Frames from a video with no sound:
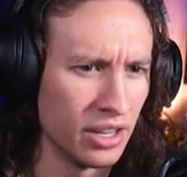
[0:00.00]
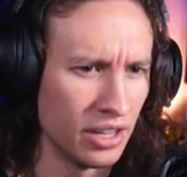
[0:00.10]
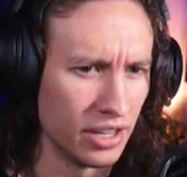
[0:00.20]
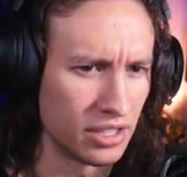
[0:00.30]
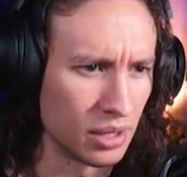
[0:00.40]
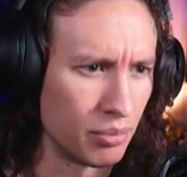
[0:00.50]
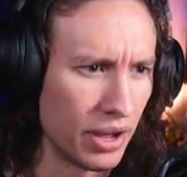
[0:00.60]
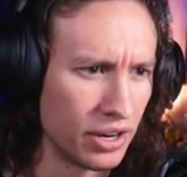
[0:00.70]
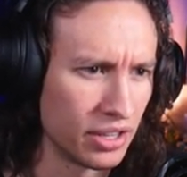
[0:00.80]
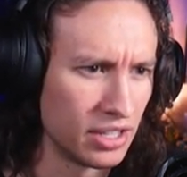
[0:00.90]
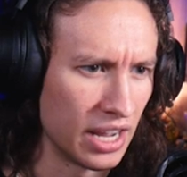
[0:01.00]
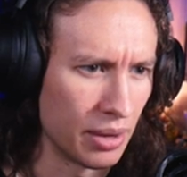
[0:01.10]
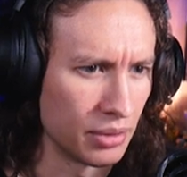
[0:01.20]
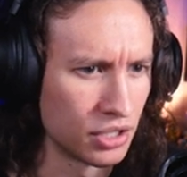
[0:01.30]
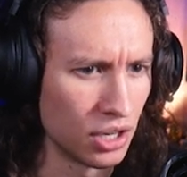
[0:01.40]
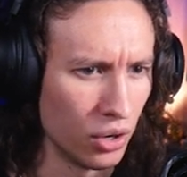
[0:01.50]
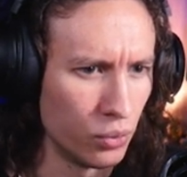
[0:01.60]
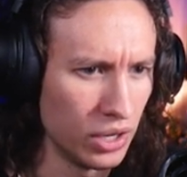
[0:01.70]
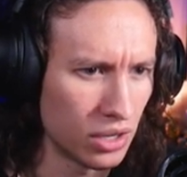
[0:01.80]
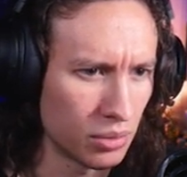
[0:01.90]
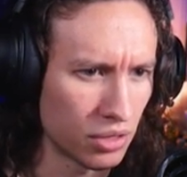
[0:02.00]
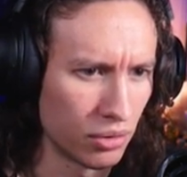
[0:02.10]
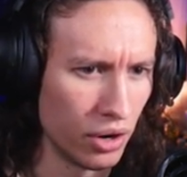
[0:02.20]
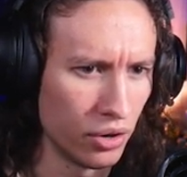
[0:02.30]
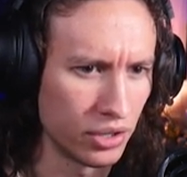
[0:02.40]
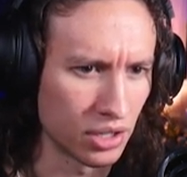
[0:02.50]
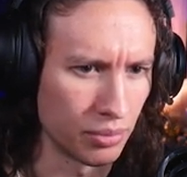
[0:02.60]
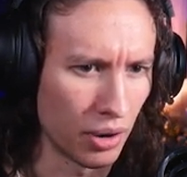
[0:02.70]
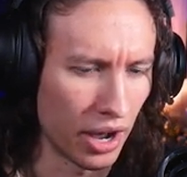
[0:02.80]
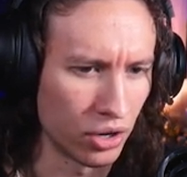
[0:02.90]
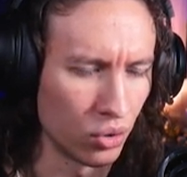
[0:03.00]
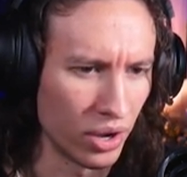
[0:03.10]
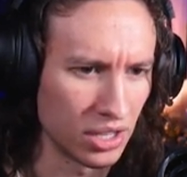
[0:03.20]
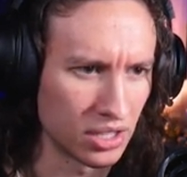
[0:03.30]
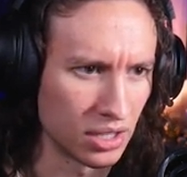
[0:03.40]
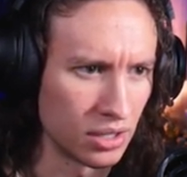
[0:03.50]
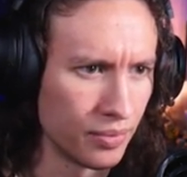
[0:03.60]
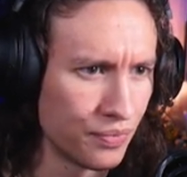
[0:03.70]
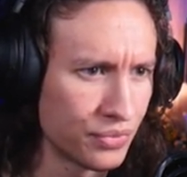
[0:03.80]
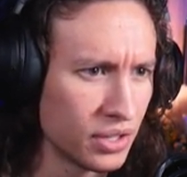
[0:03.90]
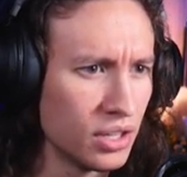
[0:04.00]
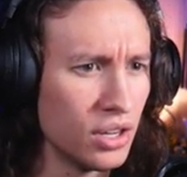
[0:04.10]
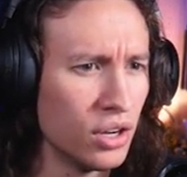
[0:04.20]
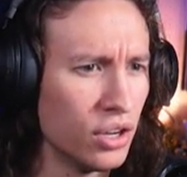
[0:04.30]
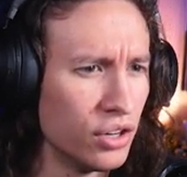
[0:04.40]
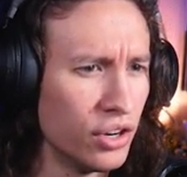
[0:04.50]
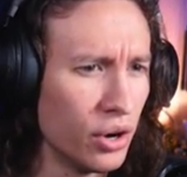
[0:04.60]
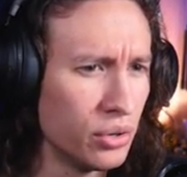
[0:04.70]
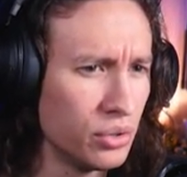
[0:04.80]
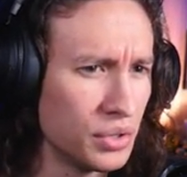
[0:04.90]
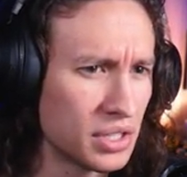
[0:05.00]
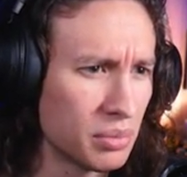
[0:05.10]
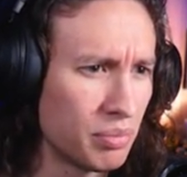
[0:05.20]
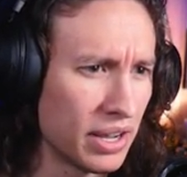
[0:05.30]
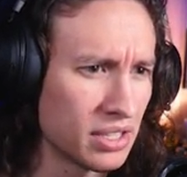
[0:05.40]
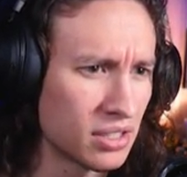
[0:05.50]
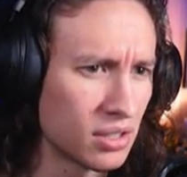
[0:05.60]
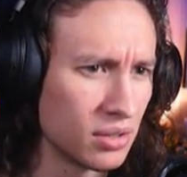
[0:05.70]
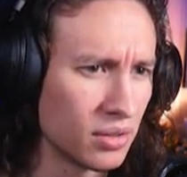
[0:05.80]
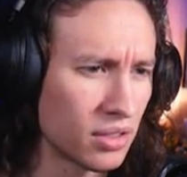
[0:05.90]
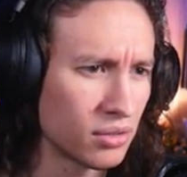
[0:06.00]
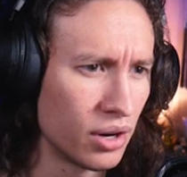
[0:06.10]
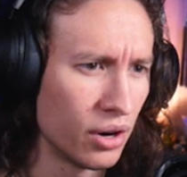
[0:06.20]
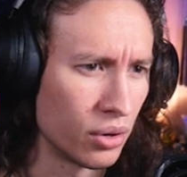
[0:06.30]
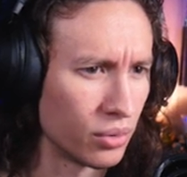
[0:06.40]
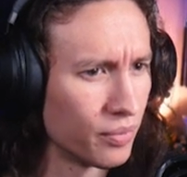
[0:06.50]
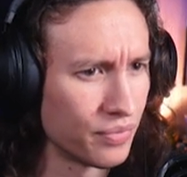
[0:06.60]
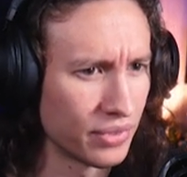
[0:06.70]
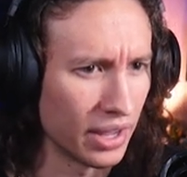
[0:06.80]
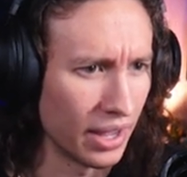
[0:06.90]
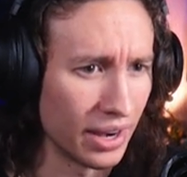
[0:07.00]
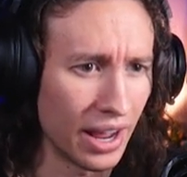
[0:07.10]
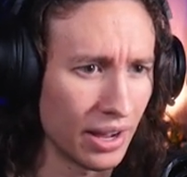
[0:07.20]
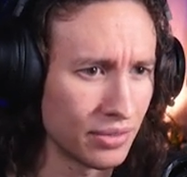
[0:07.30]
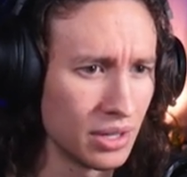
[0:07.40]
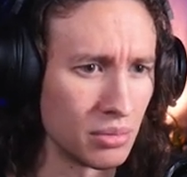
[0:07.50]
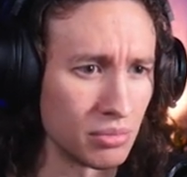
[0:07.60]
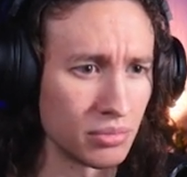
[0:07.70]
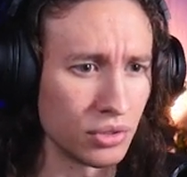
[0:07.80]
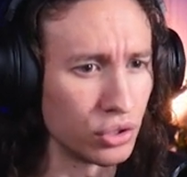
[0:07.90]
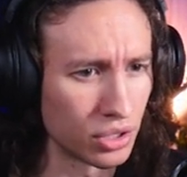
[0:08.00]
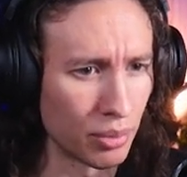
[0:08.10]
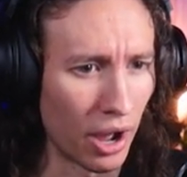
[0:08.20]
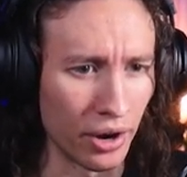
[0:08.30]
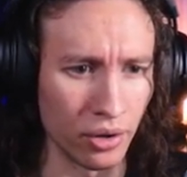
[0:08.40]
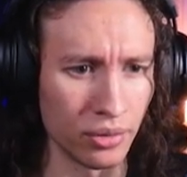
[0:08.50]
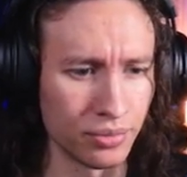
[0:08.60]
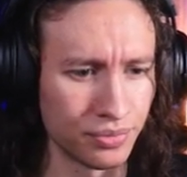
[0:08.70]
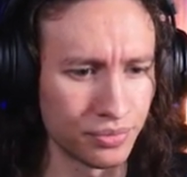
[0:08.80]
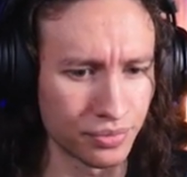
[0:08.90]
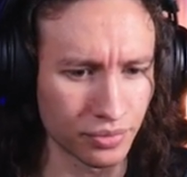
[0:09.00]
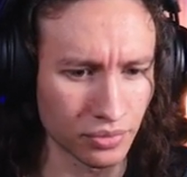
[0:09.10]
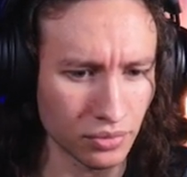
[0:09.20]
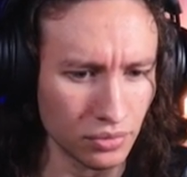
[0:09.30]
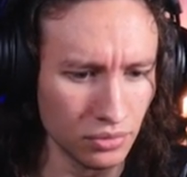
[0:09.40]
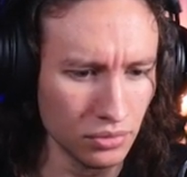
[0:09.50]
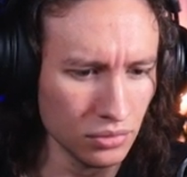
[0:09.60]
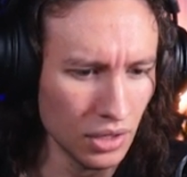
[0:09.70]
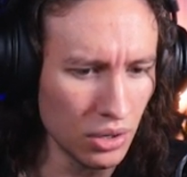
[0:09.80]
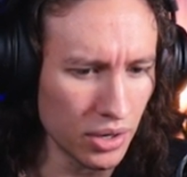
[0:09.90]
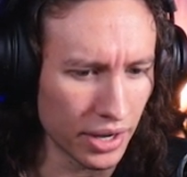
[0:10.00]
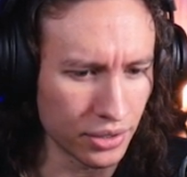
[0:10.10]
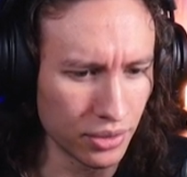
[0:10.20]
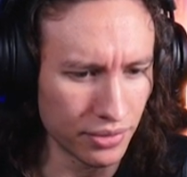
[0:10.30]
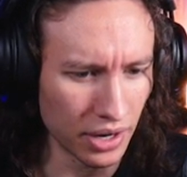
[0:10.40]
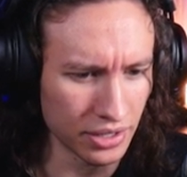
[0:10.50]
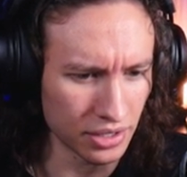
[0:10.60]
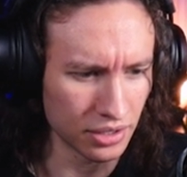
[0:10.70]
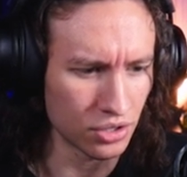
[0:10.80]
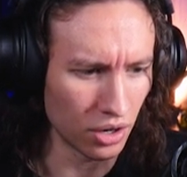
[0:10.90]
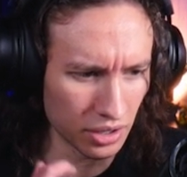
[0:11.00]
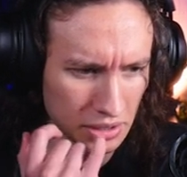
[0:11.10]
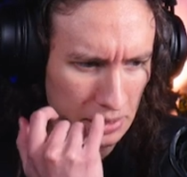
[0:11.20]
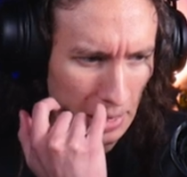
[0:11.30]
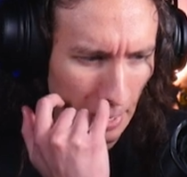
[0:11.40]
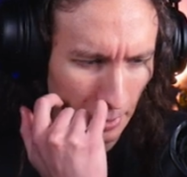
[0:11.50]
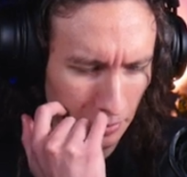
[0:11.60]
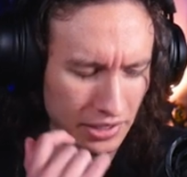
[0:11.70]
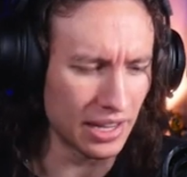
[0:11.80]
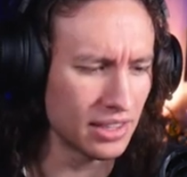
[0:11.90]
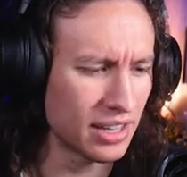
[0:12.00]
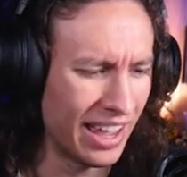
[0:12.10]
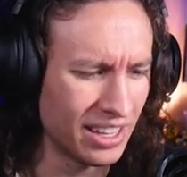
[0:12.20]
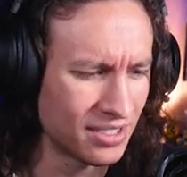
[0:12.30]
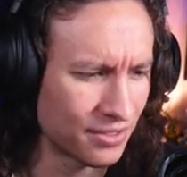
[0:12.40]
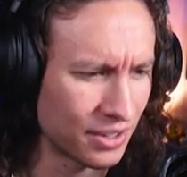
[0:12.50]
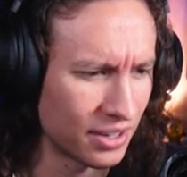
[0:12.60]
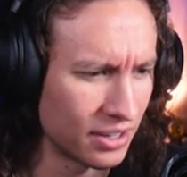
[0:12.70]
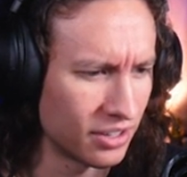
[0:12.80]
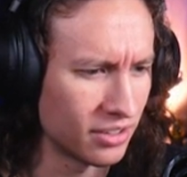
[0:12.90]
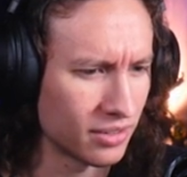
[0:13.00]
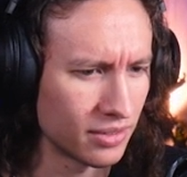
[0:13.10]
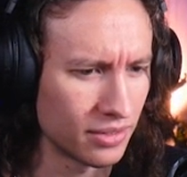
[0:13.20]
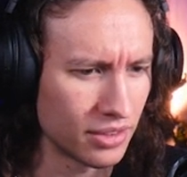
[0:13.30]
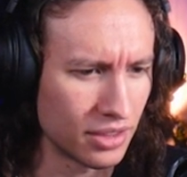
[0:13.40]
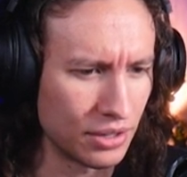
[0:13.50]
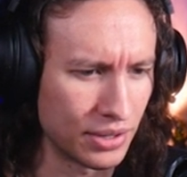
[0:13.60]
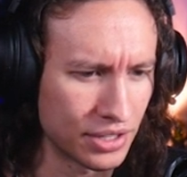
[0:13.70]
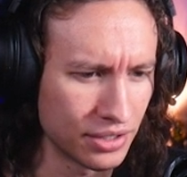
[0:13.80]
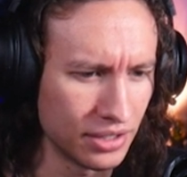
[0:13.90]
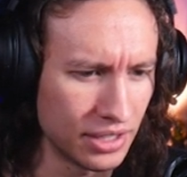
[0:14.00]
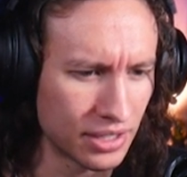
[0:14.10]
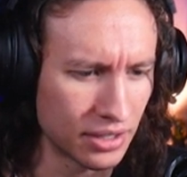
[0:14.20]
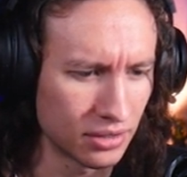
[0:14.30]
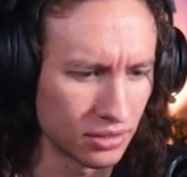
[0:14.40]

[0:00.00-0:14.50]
is the better the damage. A weak throw is a bottle wasted. Know who is the best throw and have them use the bottle. Okay, whoever has the strongest attack. Was that the case for the original Lisa?